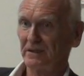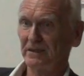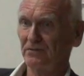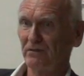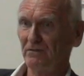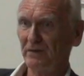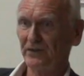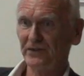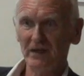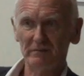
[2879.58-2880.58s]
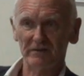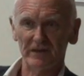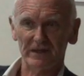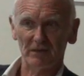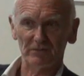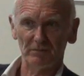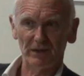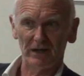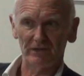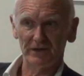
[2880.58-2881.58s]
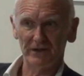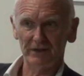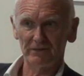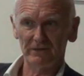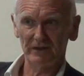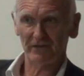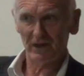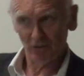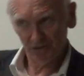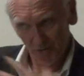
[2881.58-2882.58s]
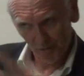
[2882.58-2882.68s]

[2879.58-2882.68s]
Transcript: in 12 months' time if they come to power. If they want to